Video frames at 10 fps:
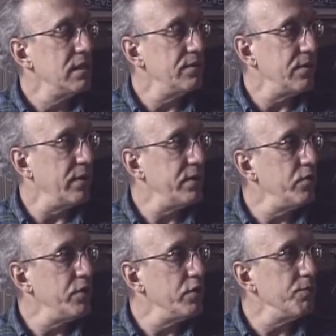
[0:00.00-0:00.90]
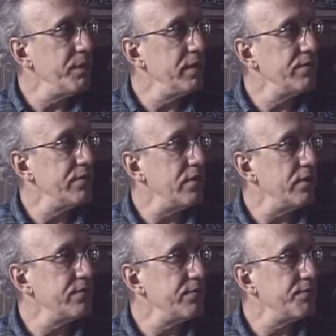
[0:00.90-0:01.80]
So I know Europeans are
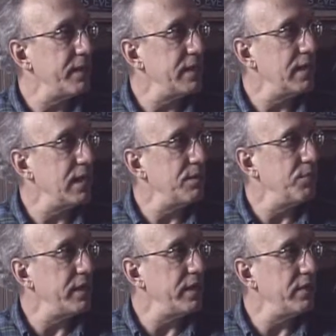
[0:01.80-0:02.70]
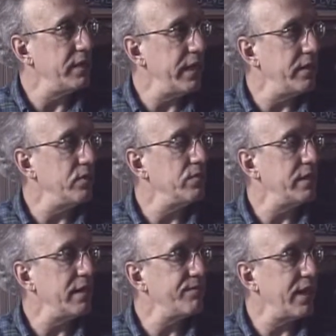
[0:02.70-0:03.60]
also spending a lot of money on NATO
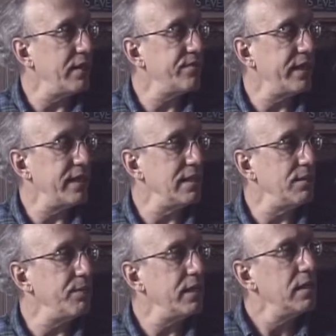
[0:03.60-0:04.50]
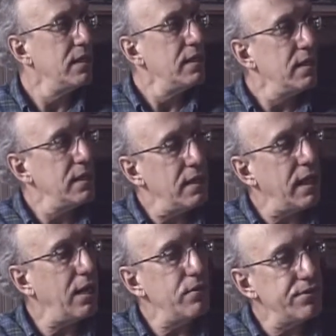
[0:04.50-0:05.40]
in Afghanistan and Libya.
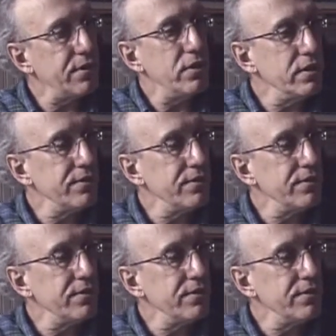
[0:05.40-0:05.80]
How is all